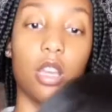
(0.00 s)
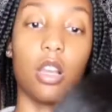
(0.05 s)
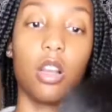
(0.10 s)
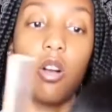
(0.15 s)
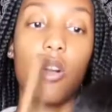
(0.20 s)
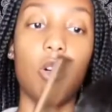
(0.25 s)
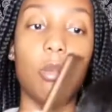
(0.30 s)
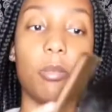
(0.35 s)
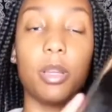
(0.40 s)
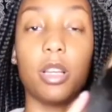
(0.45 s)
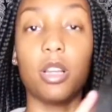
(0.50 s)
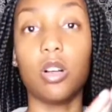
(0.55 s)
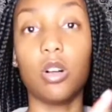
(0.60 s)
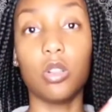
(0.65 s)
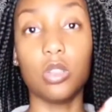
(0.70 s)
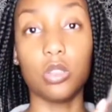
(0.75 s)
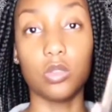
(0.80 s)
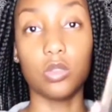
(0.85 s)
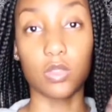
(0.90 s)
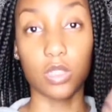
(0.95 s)
combing
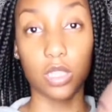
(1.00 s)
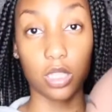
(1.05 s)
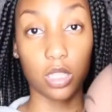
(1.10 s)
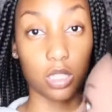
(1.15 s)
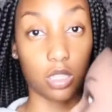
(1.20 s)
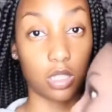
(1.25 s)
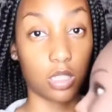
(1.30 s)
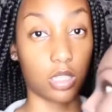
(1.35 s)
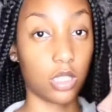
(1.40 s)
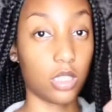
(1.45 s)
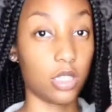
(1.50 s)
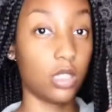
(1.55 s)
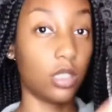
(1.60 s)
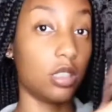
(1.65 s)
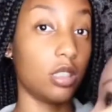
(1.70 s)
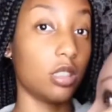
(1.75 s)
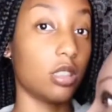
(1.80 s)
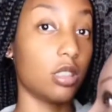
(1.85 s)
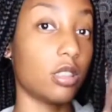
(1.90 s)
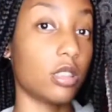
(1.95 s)
goes really
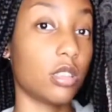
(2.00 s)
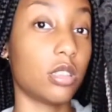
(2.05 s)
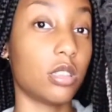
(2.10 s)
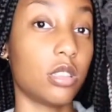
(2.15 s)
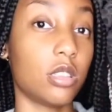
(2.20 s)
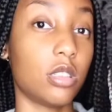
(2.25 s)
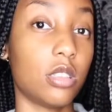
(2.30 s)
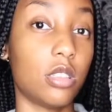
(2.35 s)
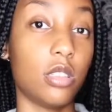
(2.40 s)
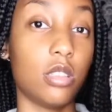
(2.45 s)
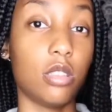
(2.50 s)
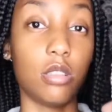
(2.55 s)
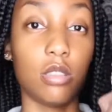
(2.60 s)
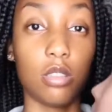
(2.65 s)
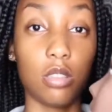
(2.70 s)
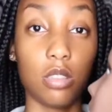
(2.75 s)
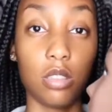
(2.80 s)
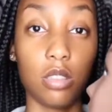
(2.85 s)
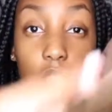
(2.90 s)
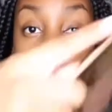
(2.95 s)
good.
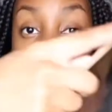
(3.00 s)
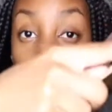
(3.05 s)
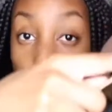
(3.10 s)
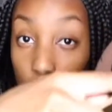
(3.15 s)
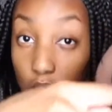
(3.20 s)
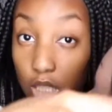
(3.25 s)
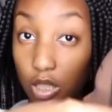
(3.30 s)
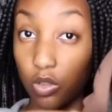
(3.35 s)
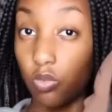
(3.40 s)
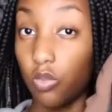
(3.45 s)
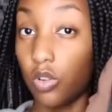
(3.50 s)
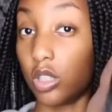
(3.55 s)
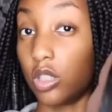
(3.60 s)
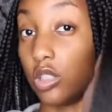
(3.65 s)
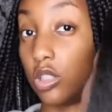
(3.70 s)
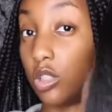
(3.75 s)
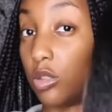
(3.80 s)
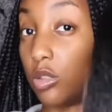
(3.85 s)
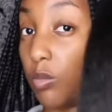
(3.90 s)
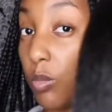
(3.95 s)
See, it's
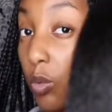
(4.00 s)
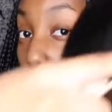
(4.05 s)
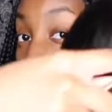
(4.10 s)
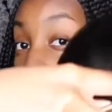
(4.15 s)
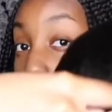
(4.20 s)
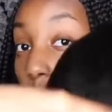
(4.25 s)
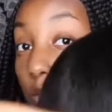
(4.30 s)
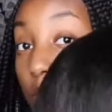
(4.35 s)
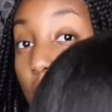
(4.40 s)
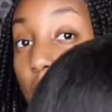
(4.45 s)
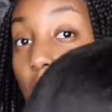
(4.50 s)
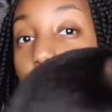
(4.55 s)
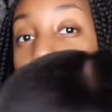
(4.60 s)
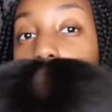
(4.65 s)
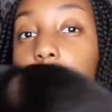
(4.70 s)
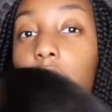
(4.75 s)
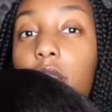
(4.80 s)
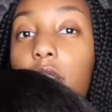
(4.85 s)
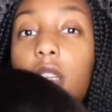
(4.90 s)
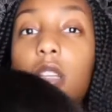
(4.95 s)
really smooth and
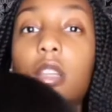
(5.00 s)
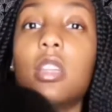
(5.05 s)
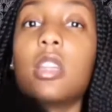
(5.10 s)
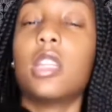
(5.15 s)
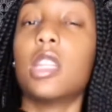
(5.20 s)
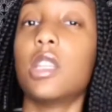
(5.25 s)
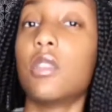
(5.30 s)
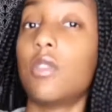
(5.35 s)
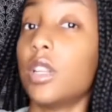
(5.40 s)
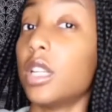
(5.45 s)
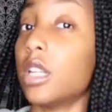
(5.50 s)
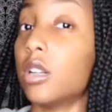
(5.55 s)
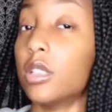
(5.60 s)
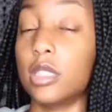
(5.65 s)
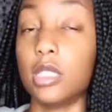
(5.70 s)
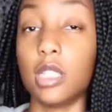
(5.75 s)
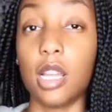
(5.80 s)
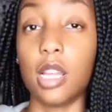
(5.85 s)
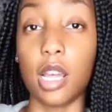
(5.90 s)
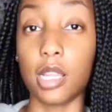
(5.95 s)
everything. This video
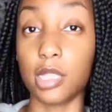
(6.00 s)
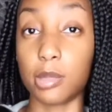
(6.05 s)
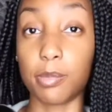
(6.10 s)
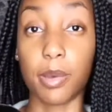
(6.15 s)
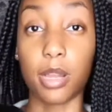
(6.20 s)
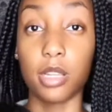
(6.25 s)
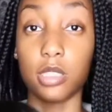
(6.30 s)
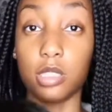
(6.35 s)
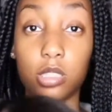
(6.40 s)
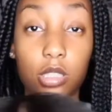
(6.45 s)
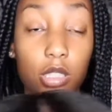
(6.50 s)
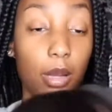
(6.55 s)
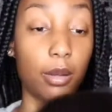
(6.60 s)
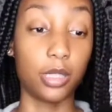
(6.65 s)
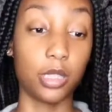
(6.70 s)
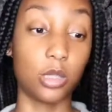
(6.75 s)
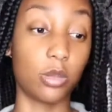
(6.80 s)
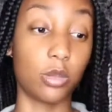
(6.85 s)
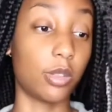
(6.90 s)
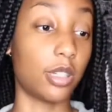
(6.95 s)
is not sponsored. I
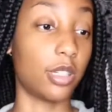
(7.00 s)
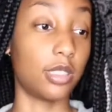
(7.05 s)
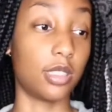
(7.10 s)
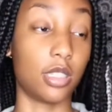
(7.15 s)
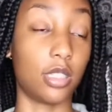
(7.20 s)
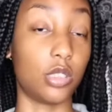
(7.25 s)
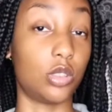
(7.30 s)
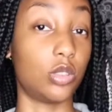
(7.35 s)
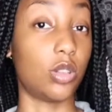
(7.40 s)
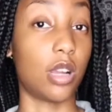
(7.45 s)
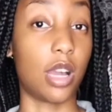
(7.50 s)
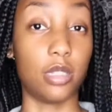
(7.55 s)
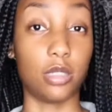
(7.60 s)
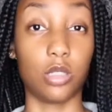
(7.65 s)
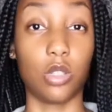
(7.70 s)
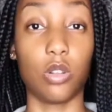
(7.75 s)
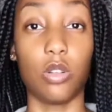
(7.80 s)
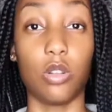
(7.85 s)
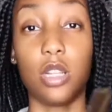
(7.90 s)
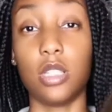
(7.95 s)
just wanted to let you guys
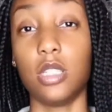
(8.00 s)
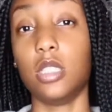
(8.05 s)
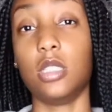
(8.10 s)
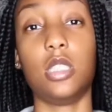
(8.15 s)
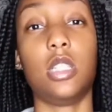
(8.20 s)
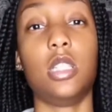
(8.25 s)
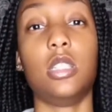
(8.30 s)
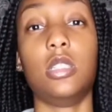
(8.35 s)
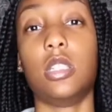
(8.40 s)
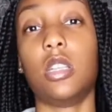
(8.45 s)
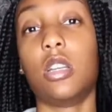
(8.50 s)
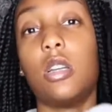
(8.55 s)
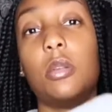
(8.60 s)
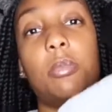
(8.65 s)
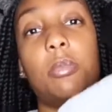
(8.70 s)
know that this is a good